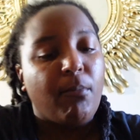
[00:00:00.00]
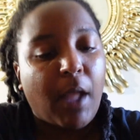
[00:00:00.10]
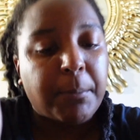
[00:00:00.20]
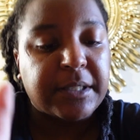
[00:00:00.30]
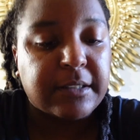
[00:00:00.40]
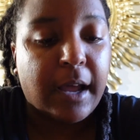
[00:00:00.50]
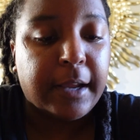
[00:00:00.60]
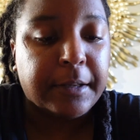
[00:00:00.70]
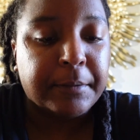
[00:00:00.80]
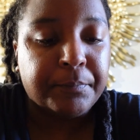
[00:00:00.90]
I'm
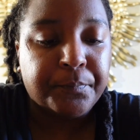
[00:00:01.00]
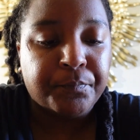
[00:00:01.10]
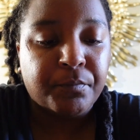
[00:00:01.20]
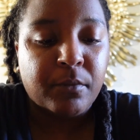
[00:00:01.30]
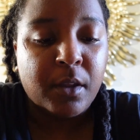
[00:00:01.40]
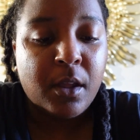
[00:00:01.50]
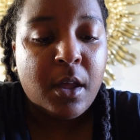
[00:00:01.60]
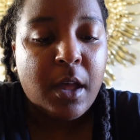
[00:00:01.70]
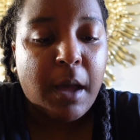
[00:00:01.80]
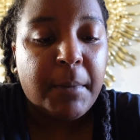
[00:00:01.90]
excited.
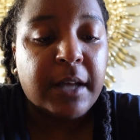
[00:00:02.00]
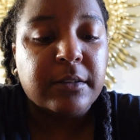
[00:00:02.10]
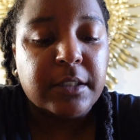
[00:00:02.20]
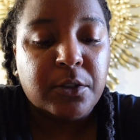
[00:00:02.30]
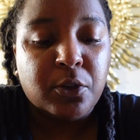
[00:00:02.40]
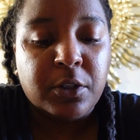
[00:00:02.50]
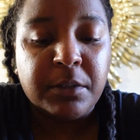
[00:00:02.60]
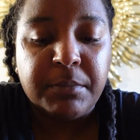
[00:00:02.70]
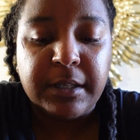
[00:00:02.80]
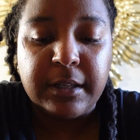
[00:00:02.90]
I'm honestly doing
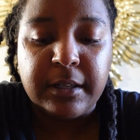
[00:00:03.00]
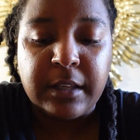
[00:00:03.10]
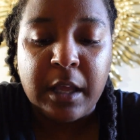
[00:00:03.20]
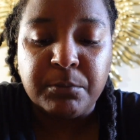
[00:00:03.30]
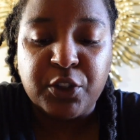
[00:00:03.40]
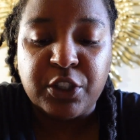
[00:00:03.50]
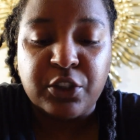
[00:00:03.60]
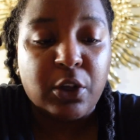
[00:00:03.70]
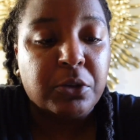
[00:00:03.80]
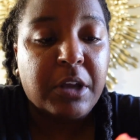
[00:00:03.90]
it because I'm
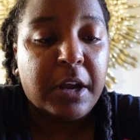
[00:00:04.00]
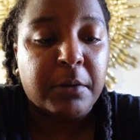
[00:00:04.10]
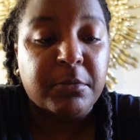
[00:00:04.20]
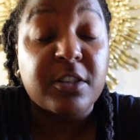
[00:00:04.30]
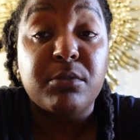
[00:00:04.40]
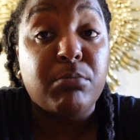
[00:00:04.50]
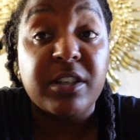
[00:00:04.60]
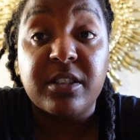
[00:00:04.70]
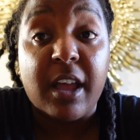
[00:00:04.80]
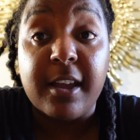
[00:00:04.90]
just so tired of this as
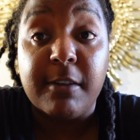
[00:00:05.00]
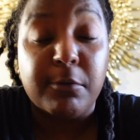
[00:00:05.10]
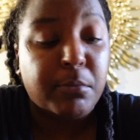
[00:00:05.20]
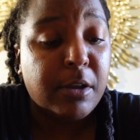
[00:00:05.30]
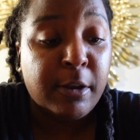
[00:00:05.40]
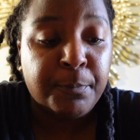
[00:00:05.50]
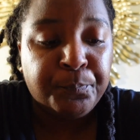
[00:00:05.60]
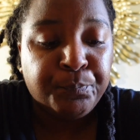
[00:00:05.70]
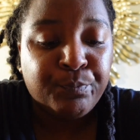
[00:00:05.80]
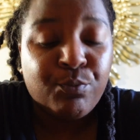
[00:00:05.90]
big as I've ever been.
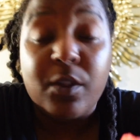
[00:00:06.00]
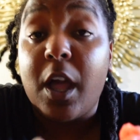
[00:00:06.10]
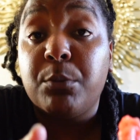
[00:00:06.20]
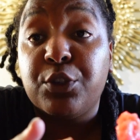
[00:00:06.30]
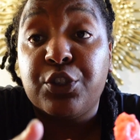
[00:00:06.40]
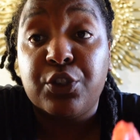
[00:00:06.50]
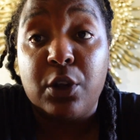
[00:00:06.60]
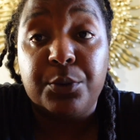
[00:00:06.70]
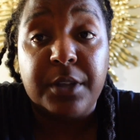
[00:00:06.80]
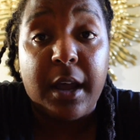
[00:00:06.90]
I'm just
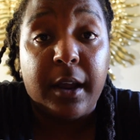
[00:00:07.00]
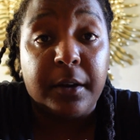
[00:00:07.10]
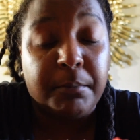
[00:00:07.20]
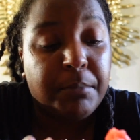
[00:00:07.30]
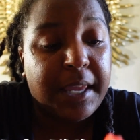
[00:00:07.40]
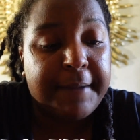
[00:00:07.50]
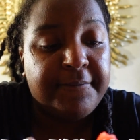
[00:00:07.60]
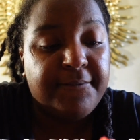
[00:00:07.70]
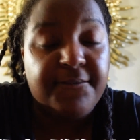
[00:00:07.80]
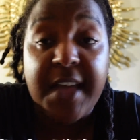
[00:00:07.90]
so tired of being
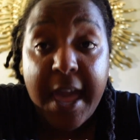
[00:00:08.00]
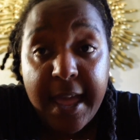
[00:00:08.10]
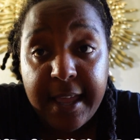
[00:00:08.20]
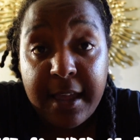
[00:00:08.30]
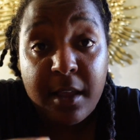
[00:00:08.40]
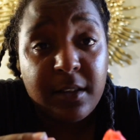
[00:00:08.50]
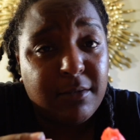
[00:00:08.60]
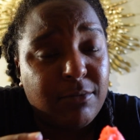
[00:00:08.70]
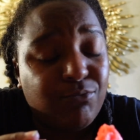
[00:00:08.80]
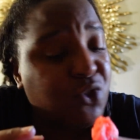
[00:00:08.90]
fat and
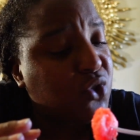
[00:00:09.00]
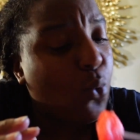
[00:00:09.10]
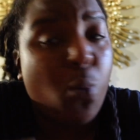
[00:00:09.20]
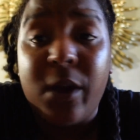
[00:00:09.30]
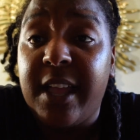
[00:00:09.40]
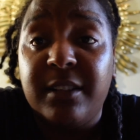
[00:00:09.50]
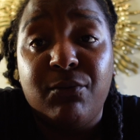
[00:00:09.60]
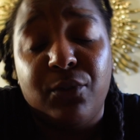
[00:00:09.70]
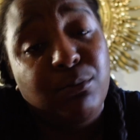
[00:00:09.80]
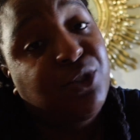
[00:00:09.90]

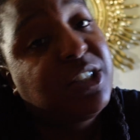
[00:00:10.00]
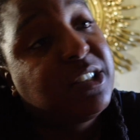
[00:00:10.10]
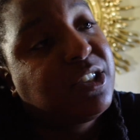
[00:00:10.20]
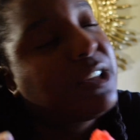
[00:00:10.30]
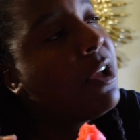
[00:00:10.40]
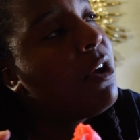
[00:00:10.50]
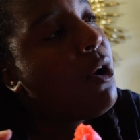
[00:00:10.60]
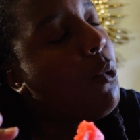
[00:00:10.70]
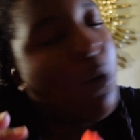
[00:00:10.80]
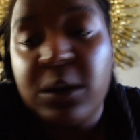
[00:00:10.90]
sweating from just
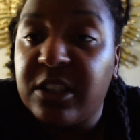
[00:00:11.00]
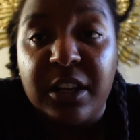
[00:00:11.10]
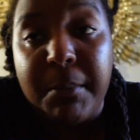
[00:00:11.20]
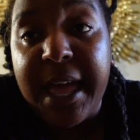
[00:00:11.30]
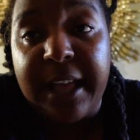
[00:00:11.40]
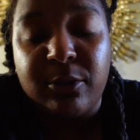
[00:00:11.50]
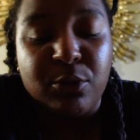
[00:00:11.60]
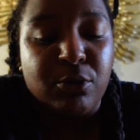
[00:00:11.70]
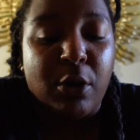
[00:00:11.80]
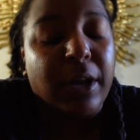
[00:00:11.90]
walking to the
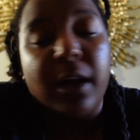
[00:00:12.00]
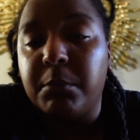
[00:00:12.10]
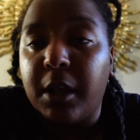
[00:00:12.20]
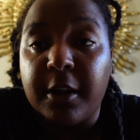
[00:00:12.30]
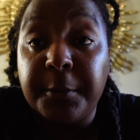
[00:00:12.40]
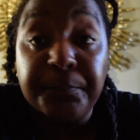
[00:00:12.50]
bathroom. Okay, I'm lying.